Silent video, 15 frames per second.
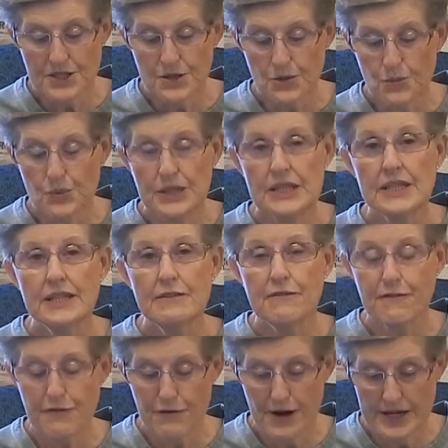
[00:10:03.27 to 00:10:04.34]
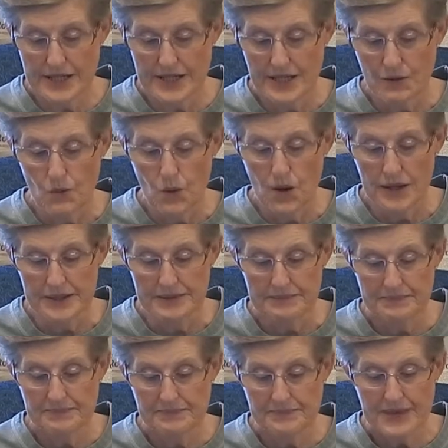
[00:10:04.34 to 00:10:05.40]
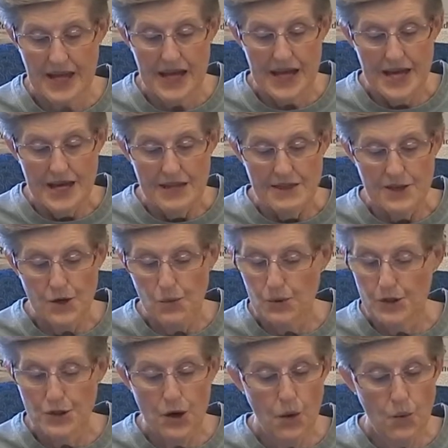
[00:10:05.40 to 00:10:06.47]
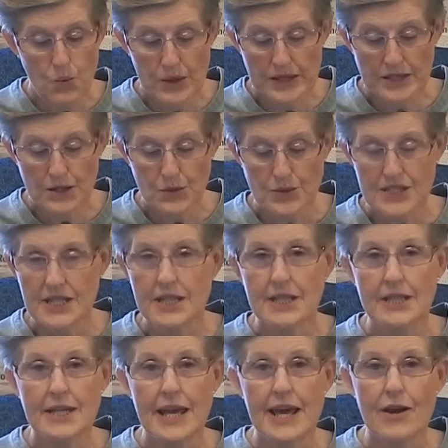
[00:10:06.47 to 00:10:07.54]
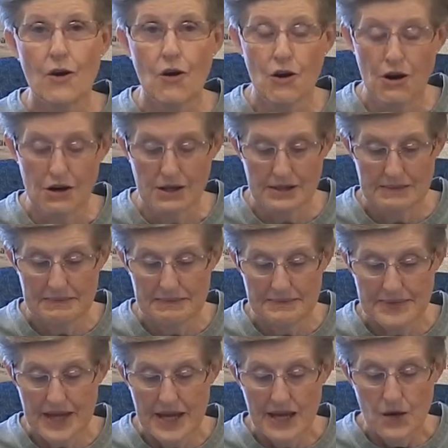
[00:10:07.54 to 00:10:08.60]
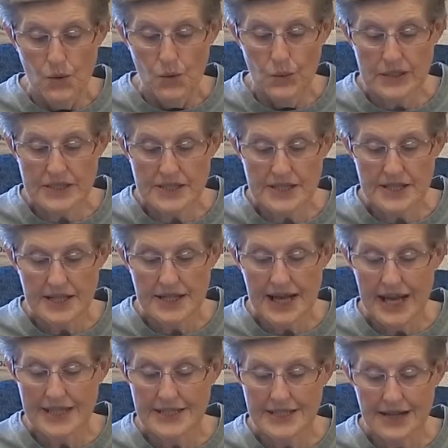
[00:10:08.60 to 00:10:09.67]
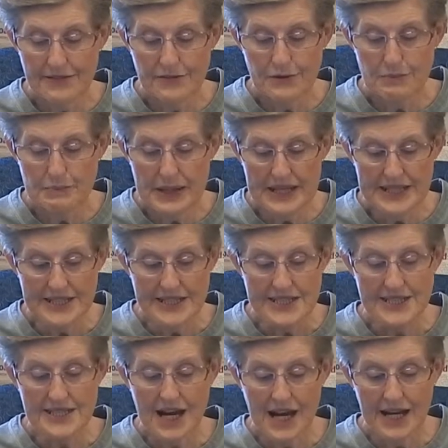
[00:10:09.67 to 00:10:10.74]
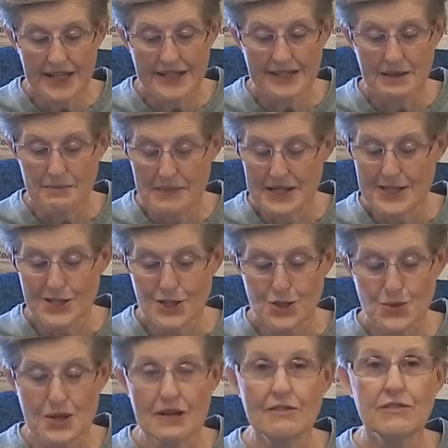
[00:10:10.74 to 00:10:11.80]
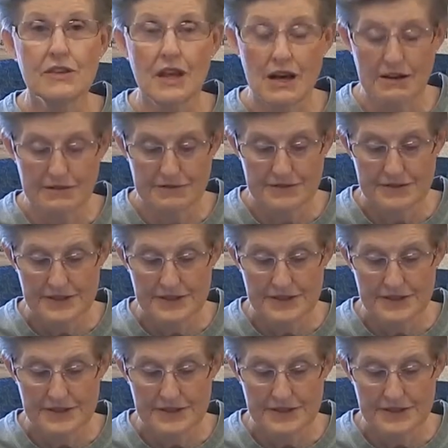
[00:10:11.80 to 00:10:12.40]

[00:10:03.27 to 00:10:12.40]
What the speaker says: the really frightening one. There were no windows in it at all. Winston had never been inside the Ministry of Love,